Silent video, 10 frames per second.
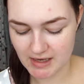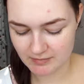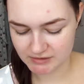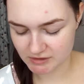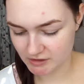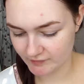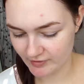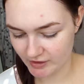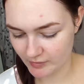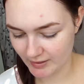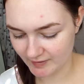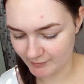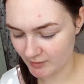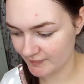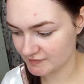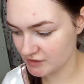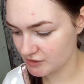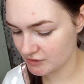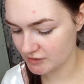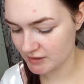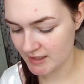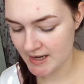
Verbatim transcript: I'm just going to very quickly pop this on